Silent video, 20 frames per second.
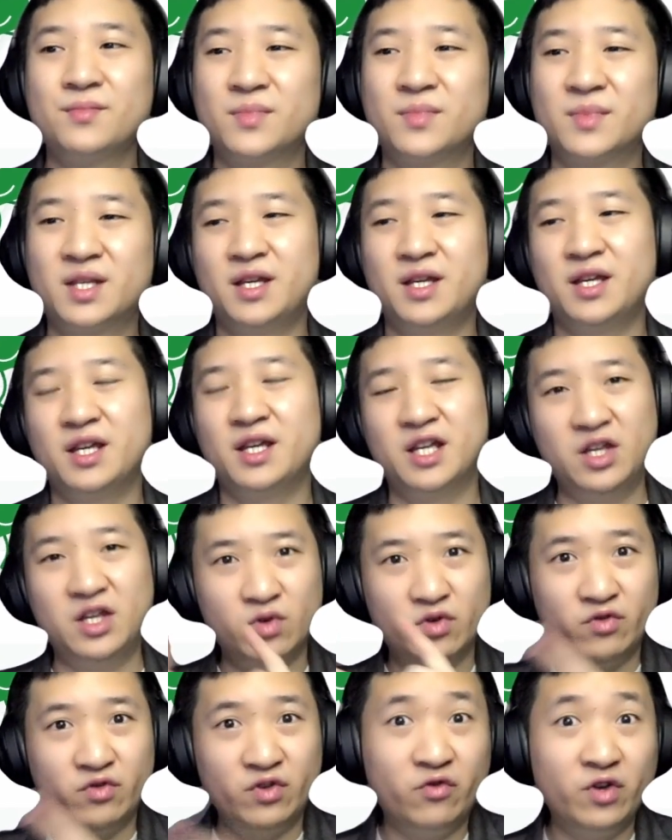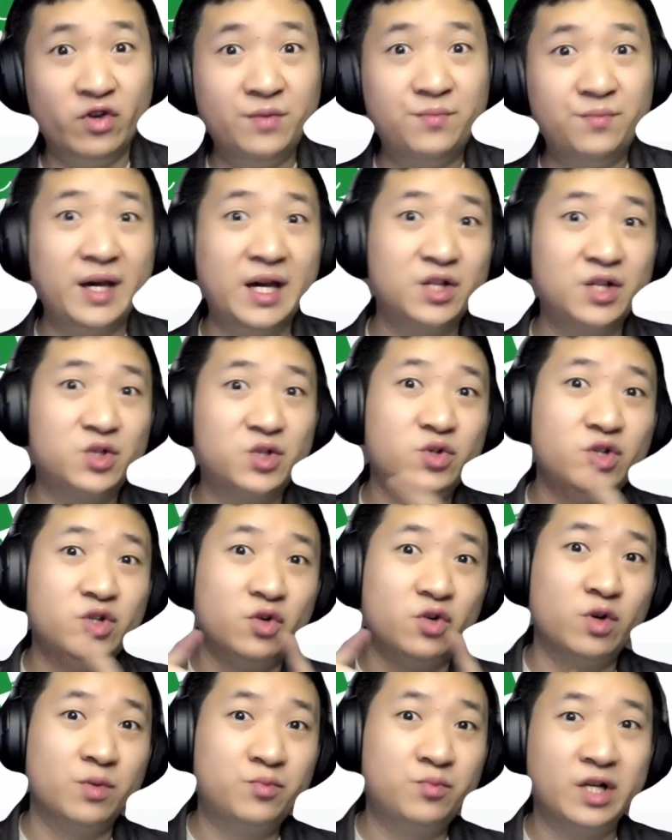Okay, it will revert back to
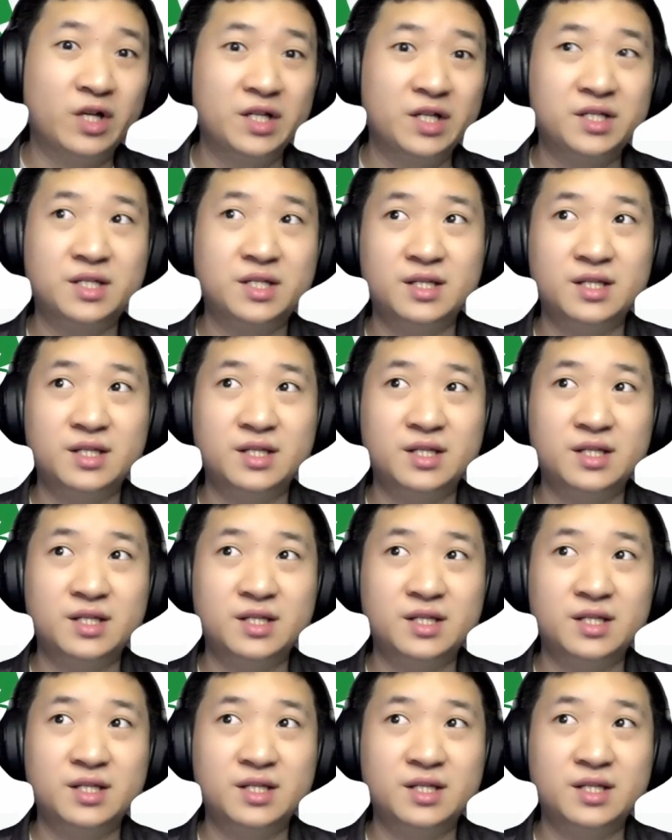your WordPress